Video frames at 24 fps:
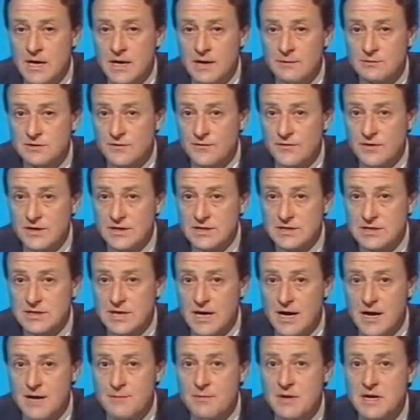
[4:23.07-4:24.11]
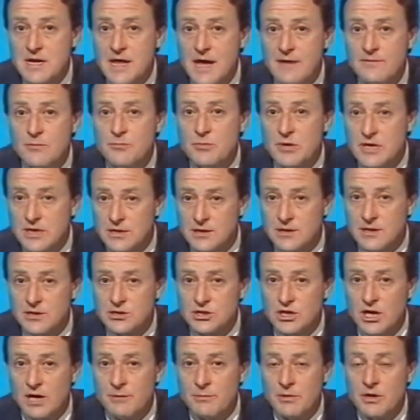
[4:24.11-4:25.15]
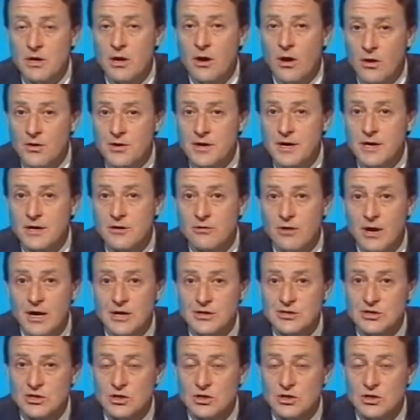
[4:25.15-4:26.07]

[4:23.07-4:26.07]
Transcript: It's the first time he'd ever beaten the German on a grass